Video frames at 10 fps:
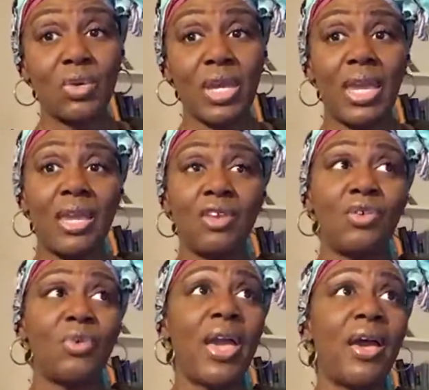
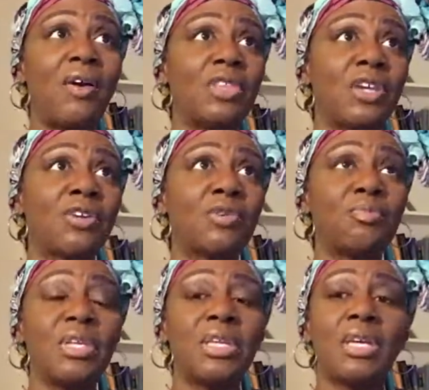Okay, there can
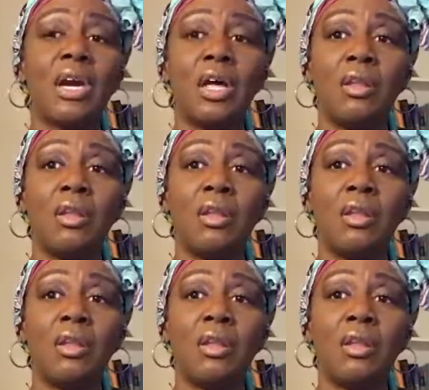be